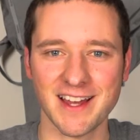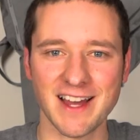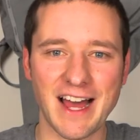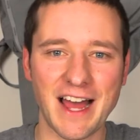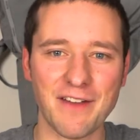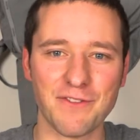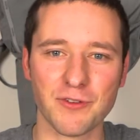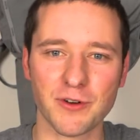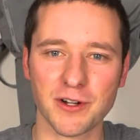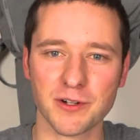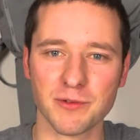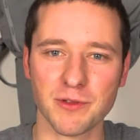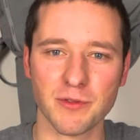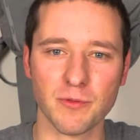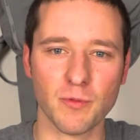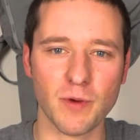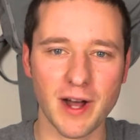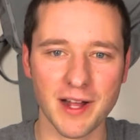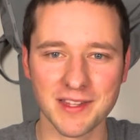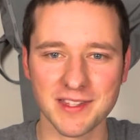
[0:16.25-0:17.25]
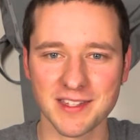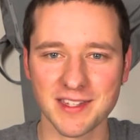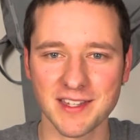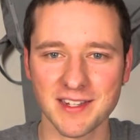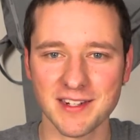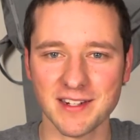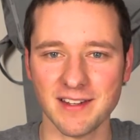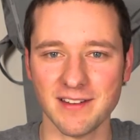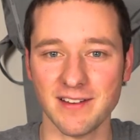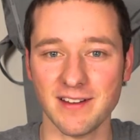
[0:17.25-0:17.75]
I've rucked with
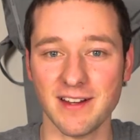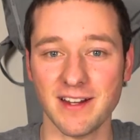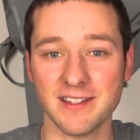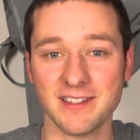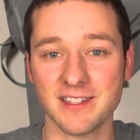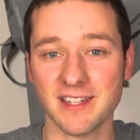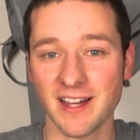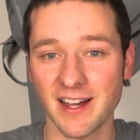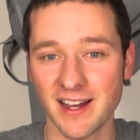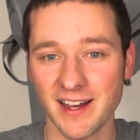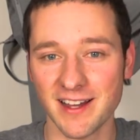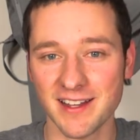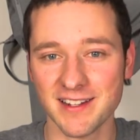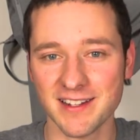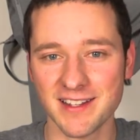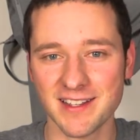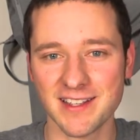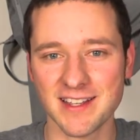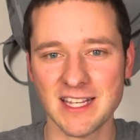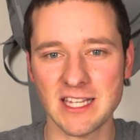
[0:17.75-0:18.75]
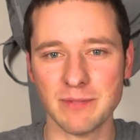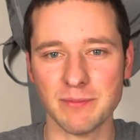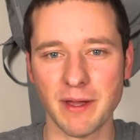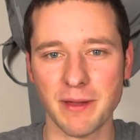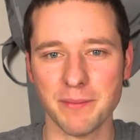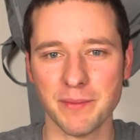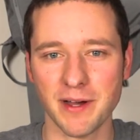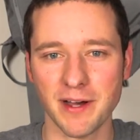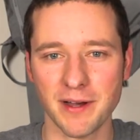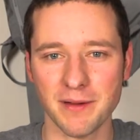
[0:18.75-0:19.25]
Watson a ton. He's
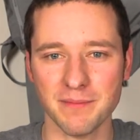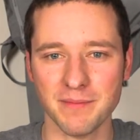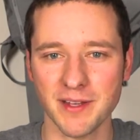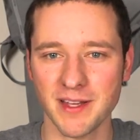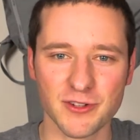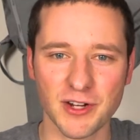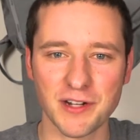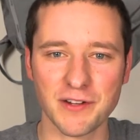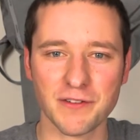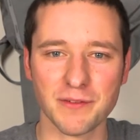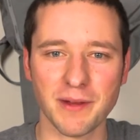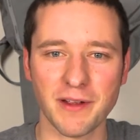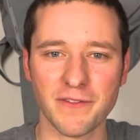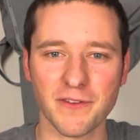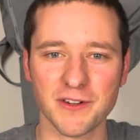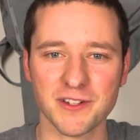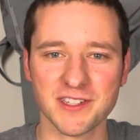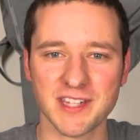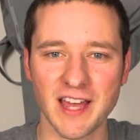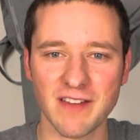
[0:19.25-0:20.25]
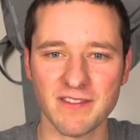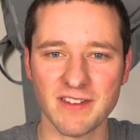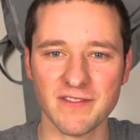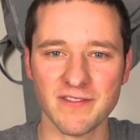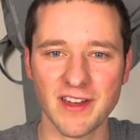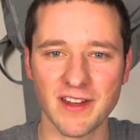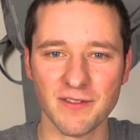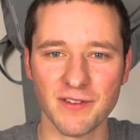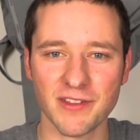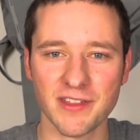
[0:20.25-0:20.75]
my pup. Trained for my first heavy
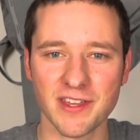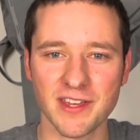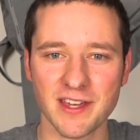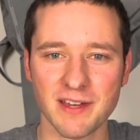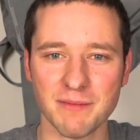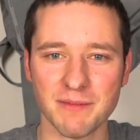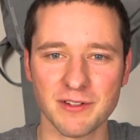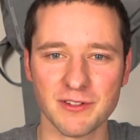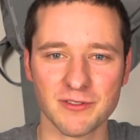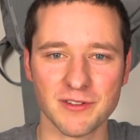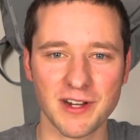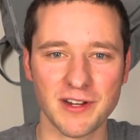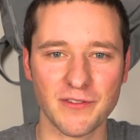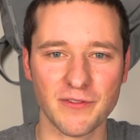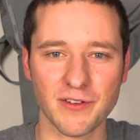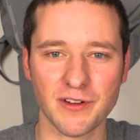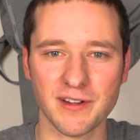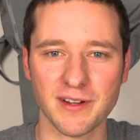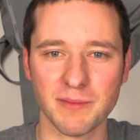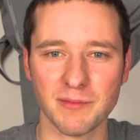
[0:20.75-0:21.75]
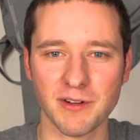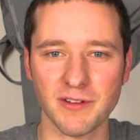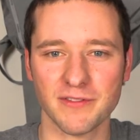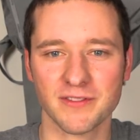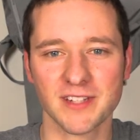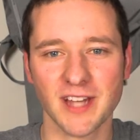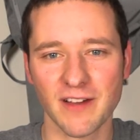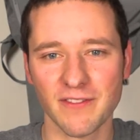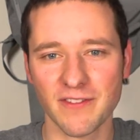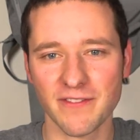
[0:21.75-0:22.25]
event with him, trained for a number
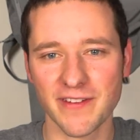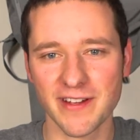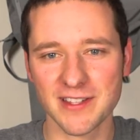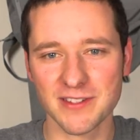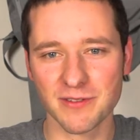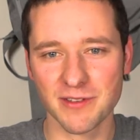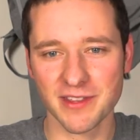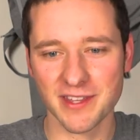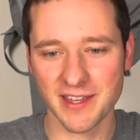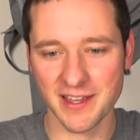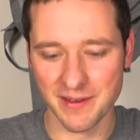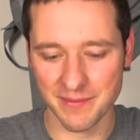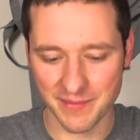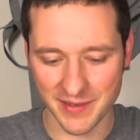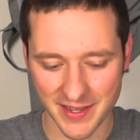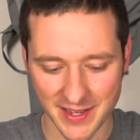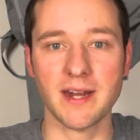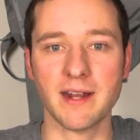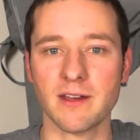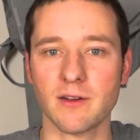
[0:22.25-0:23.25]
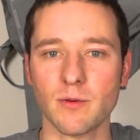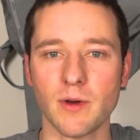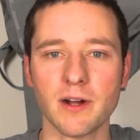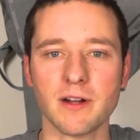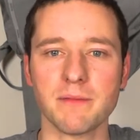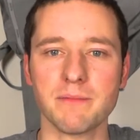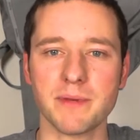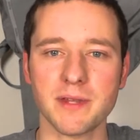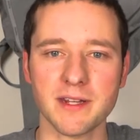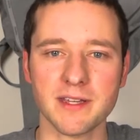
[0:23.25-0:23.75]
of tough events with him, and I
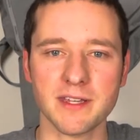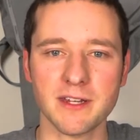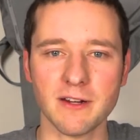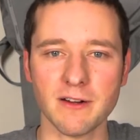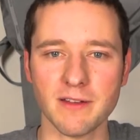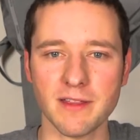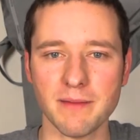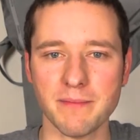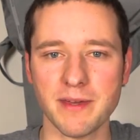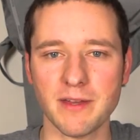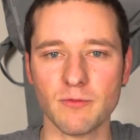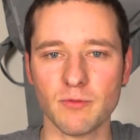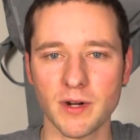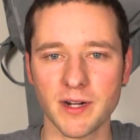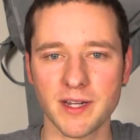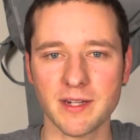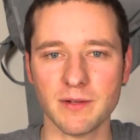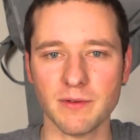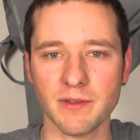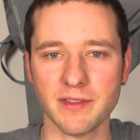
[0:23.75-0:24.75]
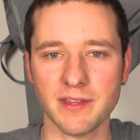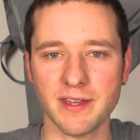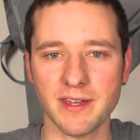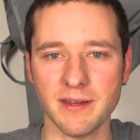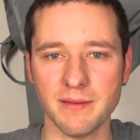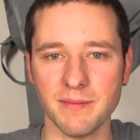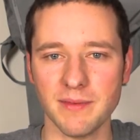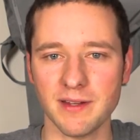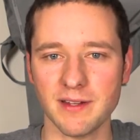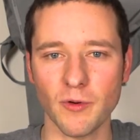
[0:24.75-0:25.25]
acquired a bit of gear that made rucking with
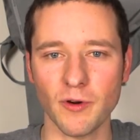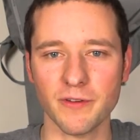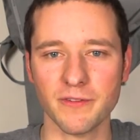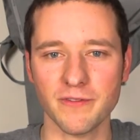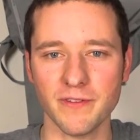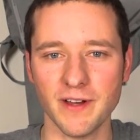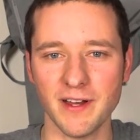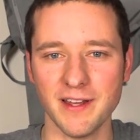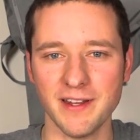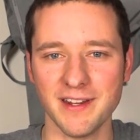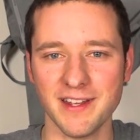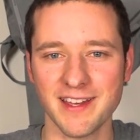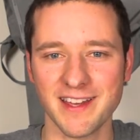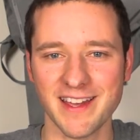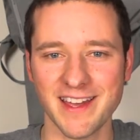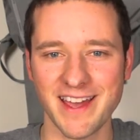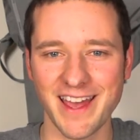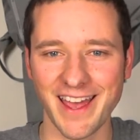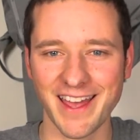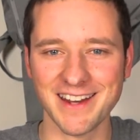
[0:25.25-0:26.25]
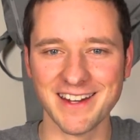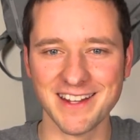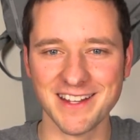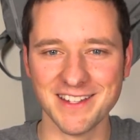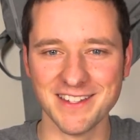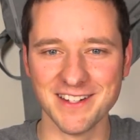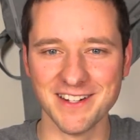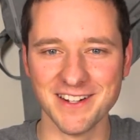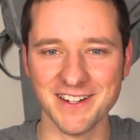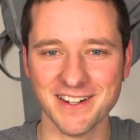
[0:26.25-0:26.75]
him more fun and
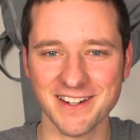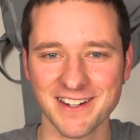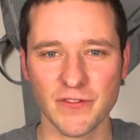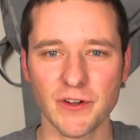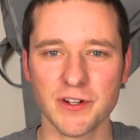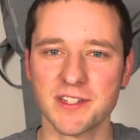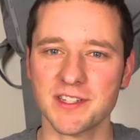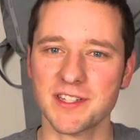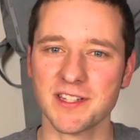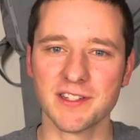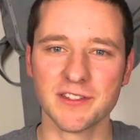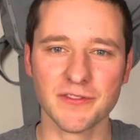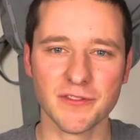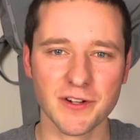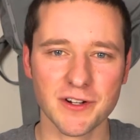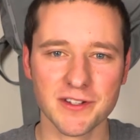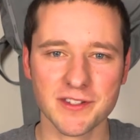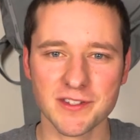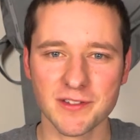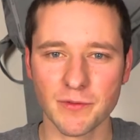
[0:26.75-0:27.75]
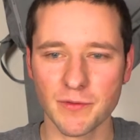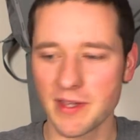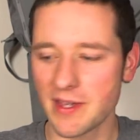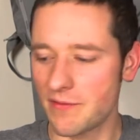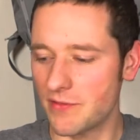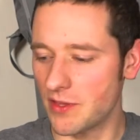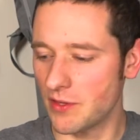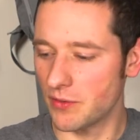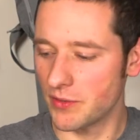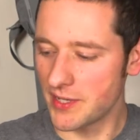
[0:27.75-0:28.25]
easier. First things first, we
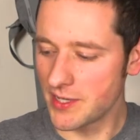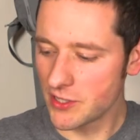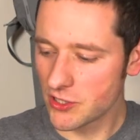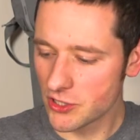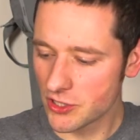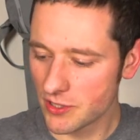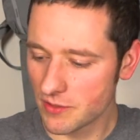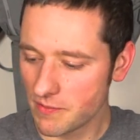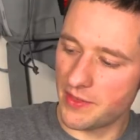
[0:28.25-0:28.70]
have the leash.